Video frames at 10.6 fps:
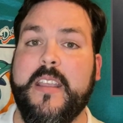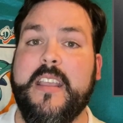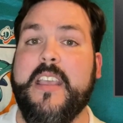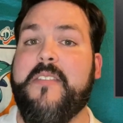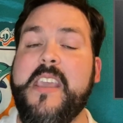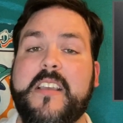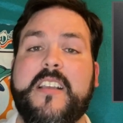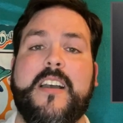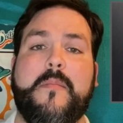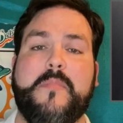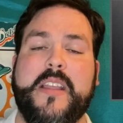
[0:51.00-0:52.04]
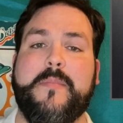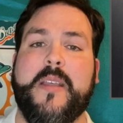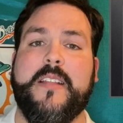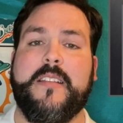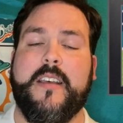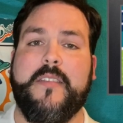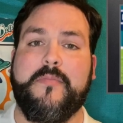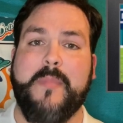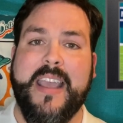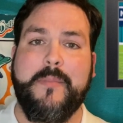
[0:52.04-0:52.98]
If he could come, if uh,
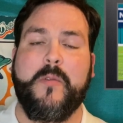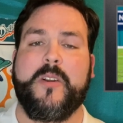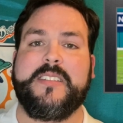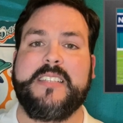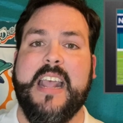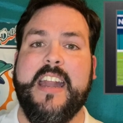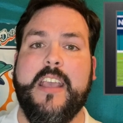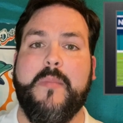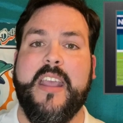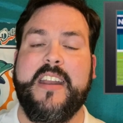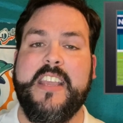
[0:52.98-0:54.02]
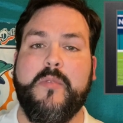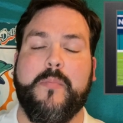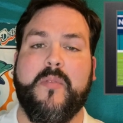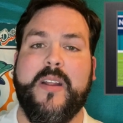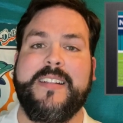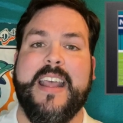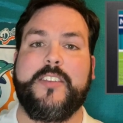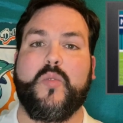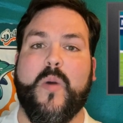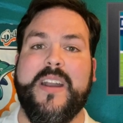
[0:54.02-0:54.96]
Miami were to sign him and he would bring that
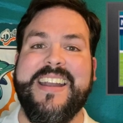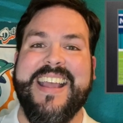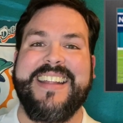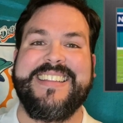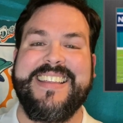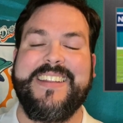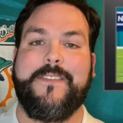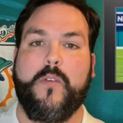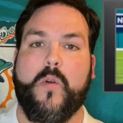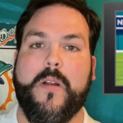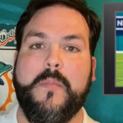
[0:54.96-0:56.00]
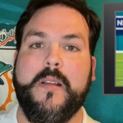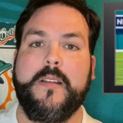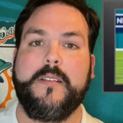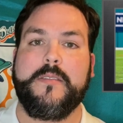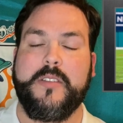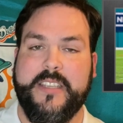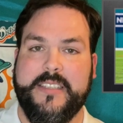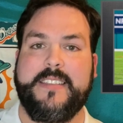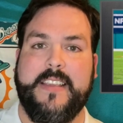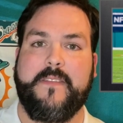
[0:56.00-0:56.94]
2019 form to
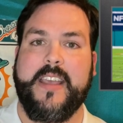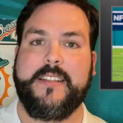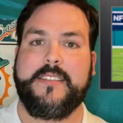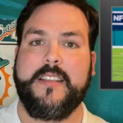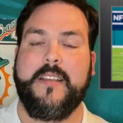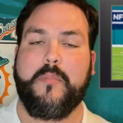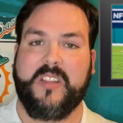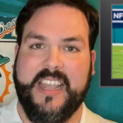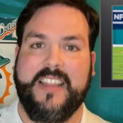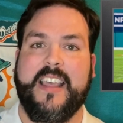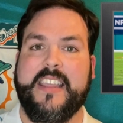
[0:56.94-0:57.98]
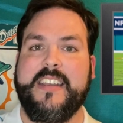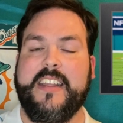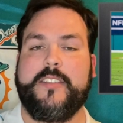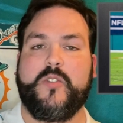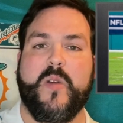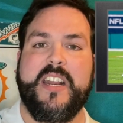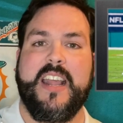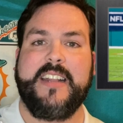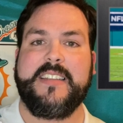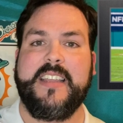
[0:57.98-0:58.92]
this defense, play like he did in
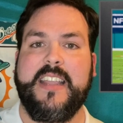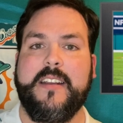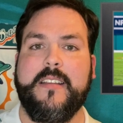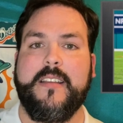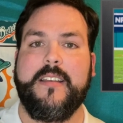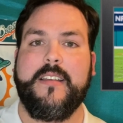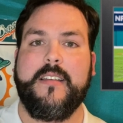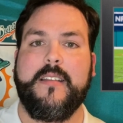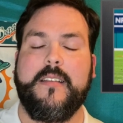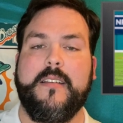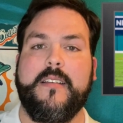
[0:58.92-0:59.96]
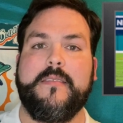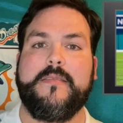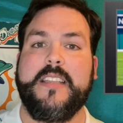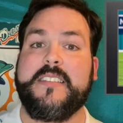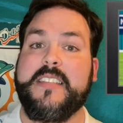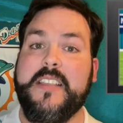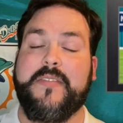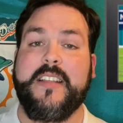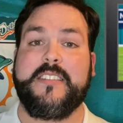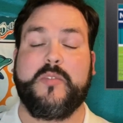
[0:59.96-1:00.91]
2019, this
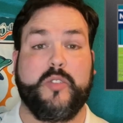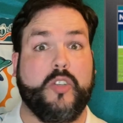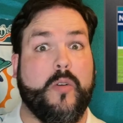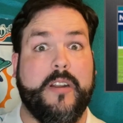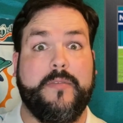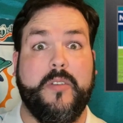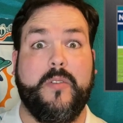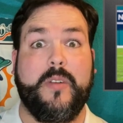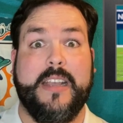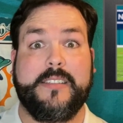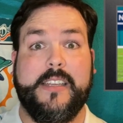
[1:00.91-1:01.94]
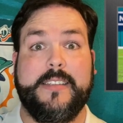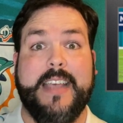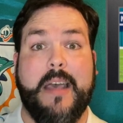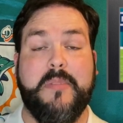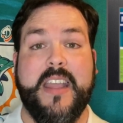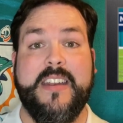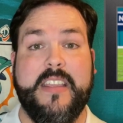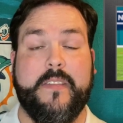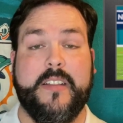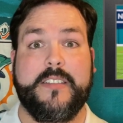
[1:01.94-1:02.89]
defense is which already viewed as a top 10
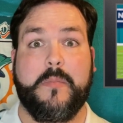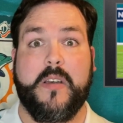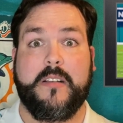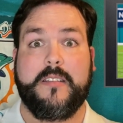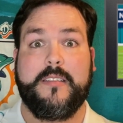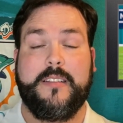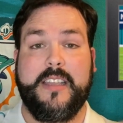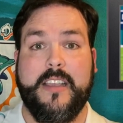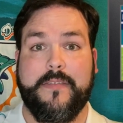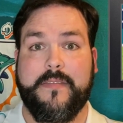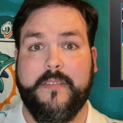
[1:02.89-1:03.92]
defense among league of